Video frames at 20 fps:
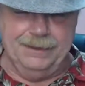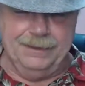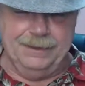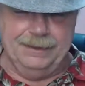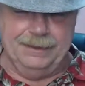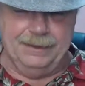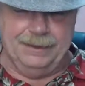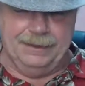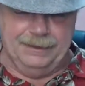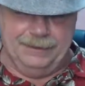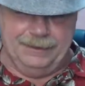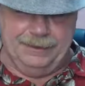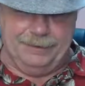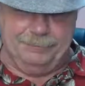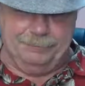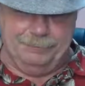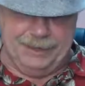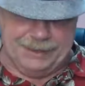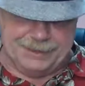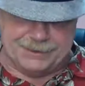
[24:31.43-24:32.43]

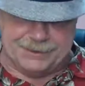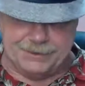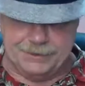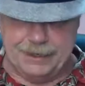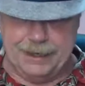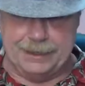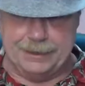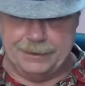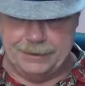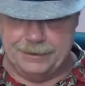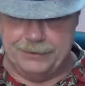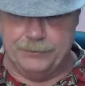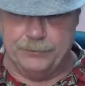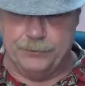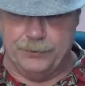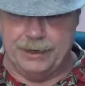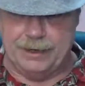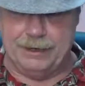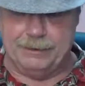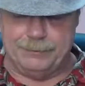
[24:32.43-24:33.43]
and make sure I knew
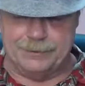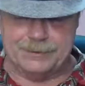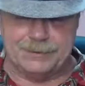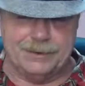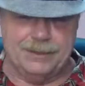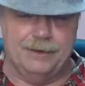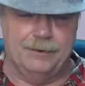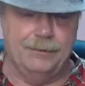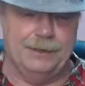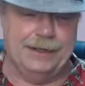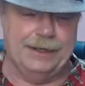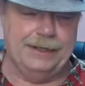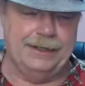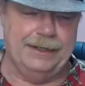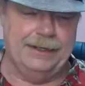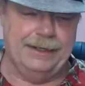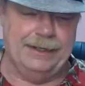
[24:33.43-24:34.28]
where I was going.